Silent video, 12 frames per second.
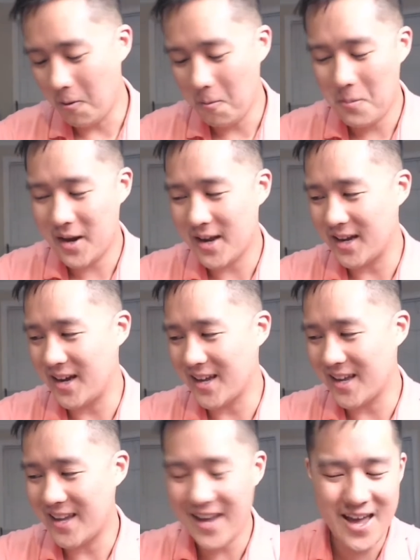opening
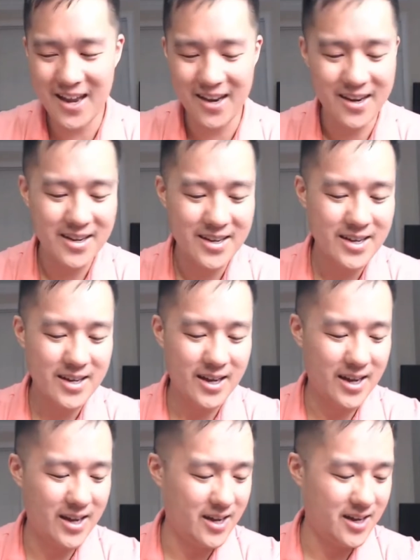again.
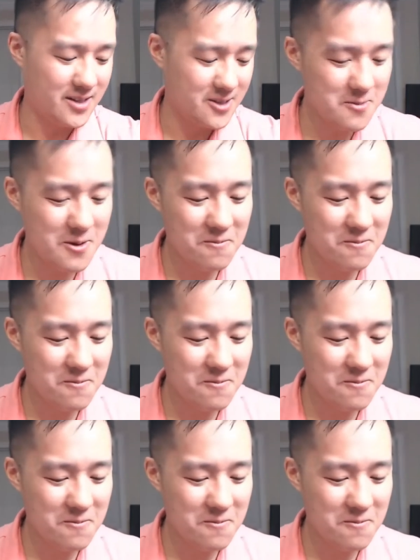Do me